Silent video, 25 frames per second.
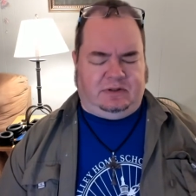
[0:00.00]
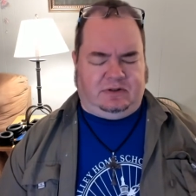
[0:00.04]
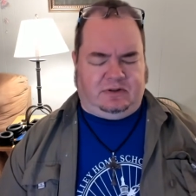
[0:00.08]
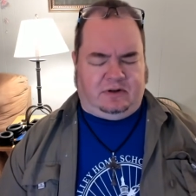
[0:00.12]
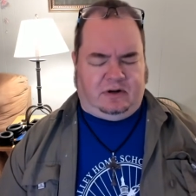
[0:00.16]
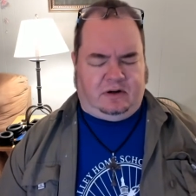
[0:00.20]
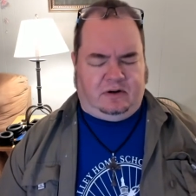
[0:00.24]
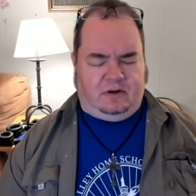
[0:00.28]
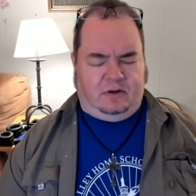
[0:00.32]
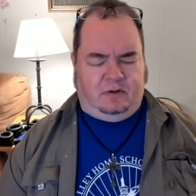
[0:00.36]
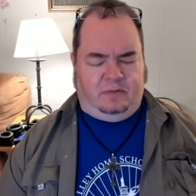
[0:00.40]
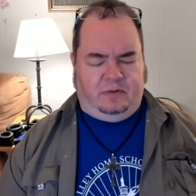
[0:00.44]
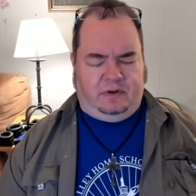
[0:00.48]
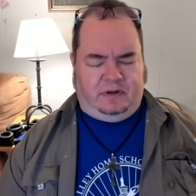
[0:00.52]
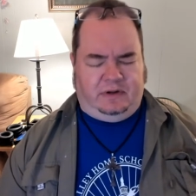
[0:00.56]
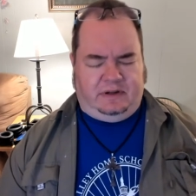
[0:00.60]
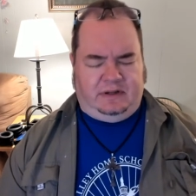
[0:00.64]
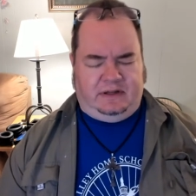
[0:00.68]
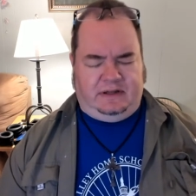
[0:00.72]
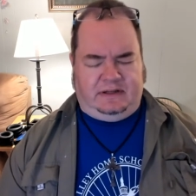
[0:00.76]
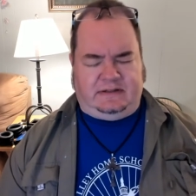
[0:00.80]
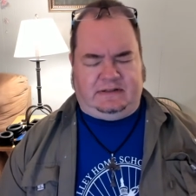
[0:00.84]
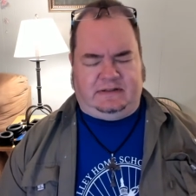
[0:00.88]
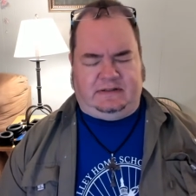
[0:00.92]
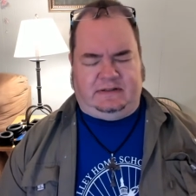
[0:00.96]
struggle with
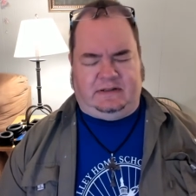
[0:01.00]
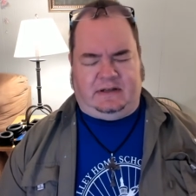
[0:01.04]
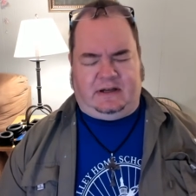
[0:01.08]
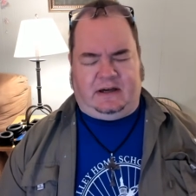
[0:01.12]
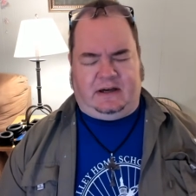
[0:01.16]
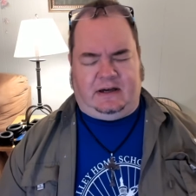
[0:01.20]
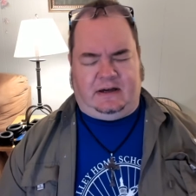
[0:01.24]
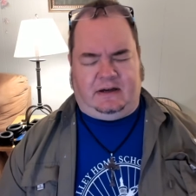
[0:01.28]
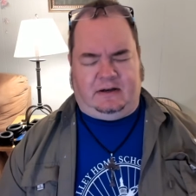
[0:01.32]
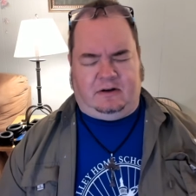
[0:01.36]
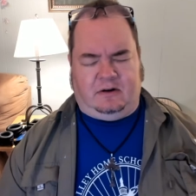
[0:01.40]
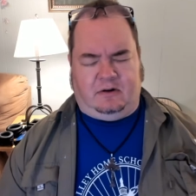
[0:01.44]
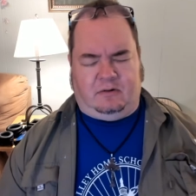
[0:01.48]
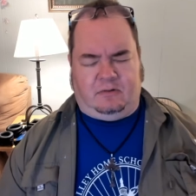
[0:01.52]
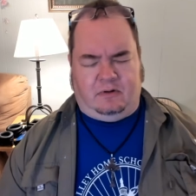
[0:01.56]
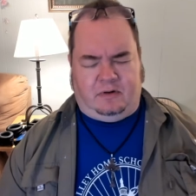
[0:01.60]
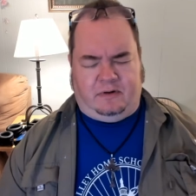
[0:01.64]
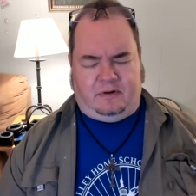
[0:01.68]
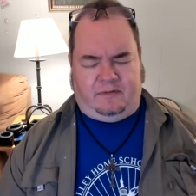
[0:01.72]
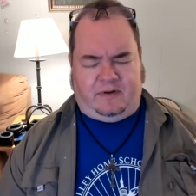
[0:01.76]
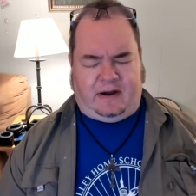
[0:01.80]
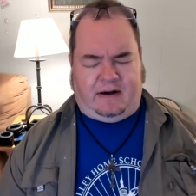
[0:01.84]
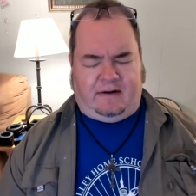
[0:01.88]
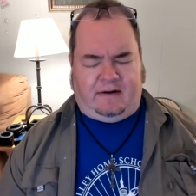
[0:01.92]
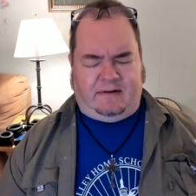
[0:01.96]
this uh,
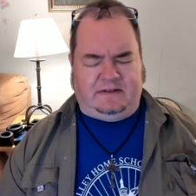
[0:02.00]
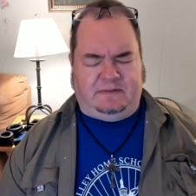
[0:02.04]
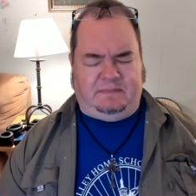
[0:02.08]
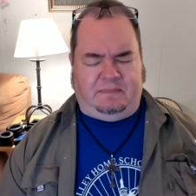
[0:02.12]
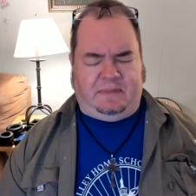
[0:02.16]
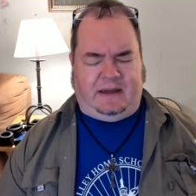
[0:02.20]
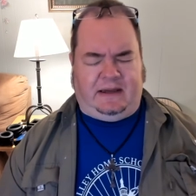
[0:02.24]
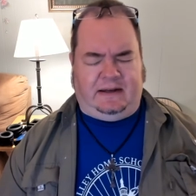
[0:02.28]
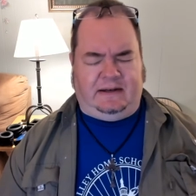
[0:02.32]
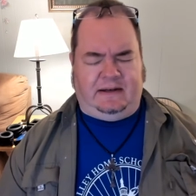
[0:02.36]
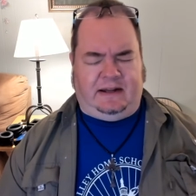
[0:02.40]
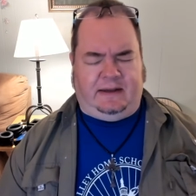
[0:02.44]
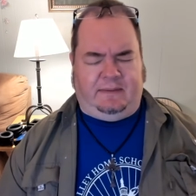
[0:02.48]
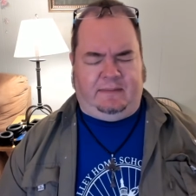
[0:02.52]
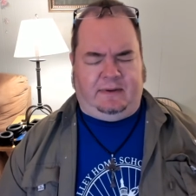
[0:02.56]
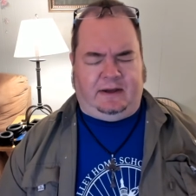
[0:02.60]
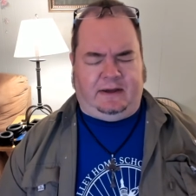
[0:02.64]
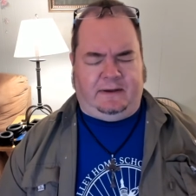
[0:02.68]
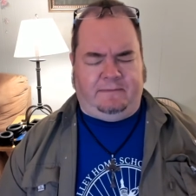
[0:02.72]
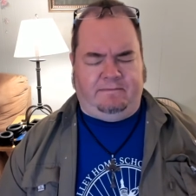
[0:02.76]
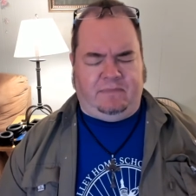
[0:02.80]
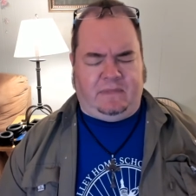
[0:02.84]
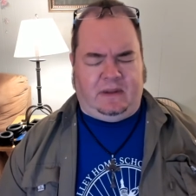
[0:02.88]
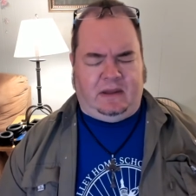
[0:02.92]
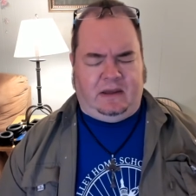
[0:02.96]
coronavirus pandemic.